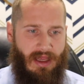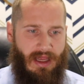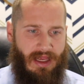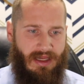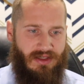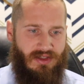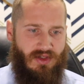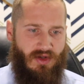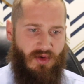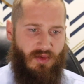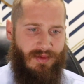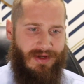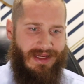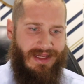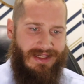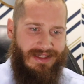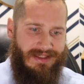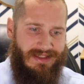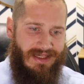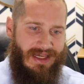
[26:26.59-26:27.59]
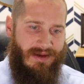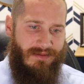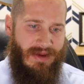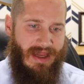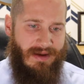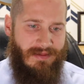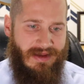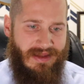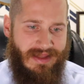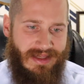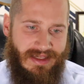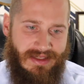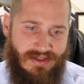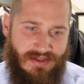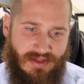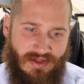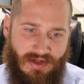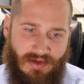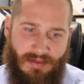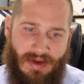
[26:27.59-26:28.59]
And so we can say maybe
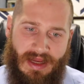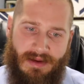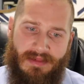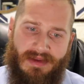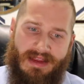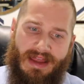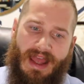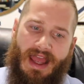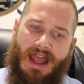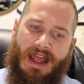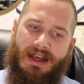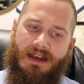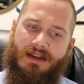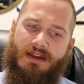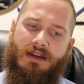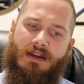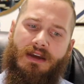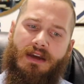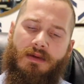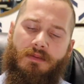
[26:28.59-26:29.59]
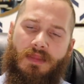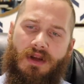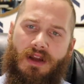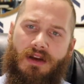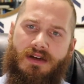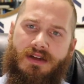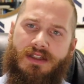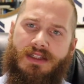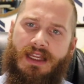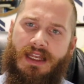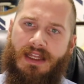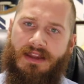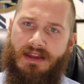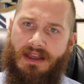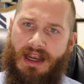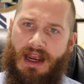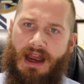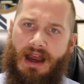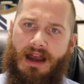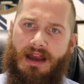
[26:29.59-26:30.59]
this or maybe that, but understand the
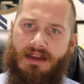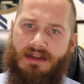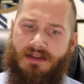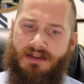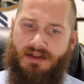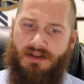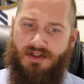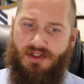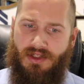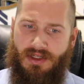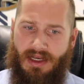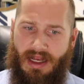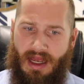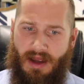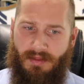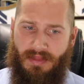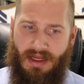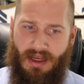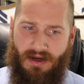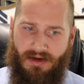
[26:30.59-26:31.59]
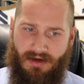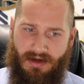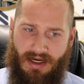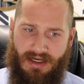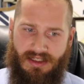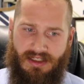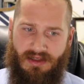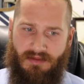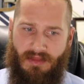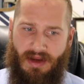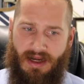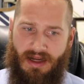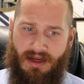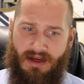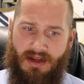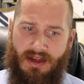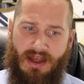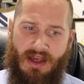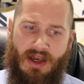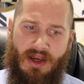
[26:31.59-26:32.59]
cost should not be
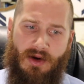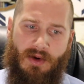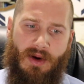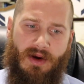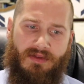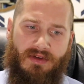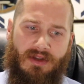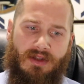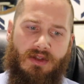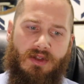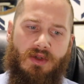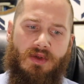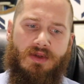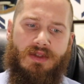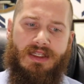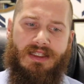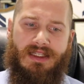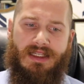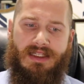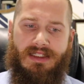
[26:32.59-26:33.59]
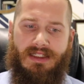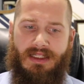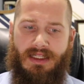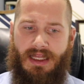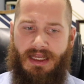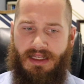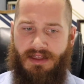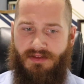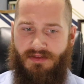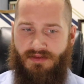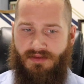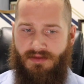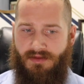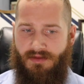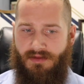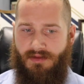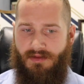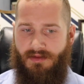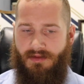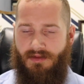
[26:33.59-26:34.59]
underestimated. Whoever loses his life
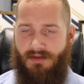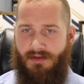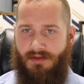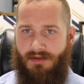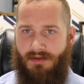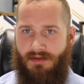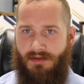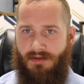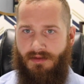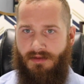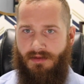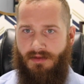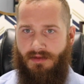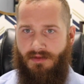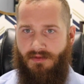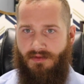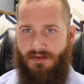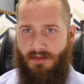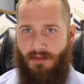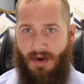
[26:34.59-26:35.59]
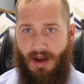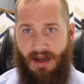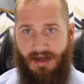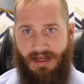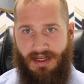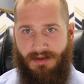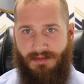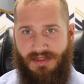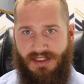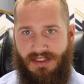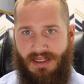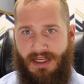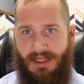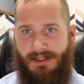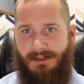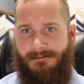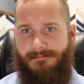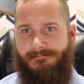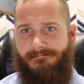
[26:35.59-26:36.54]
for my name's sake